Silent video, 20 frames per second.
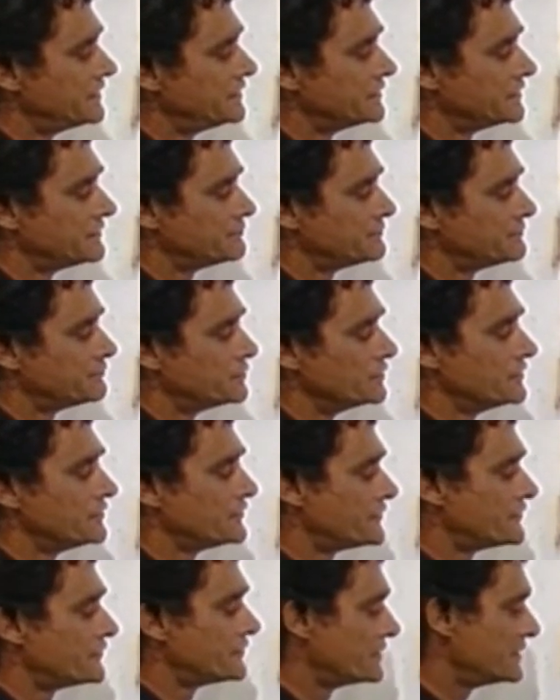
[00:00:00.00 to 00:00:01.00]
Just
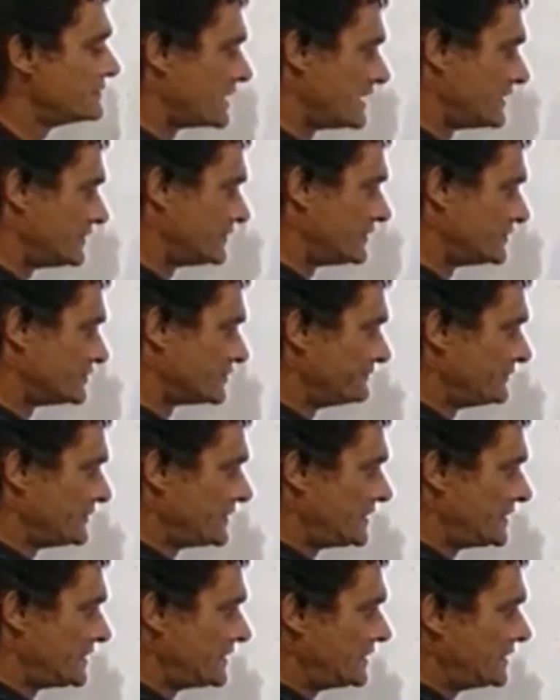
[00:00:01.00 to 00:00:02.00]
put 3 browns on
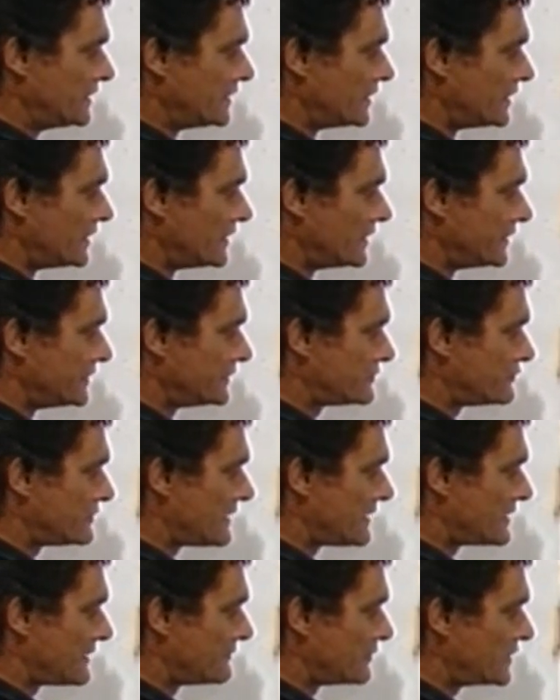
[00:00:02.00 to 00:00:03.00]
and just
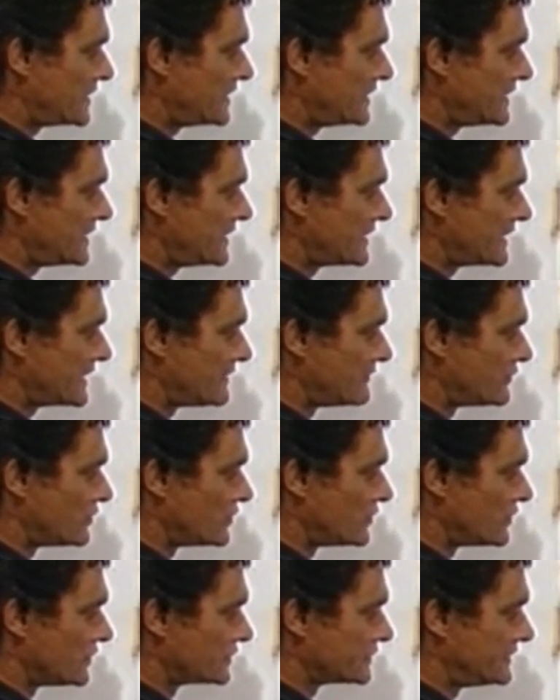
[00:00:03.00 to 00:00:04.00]
rub it where you're going to have rocks,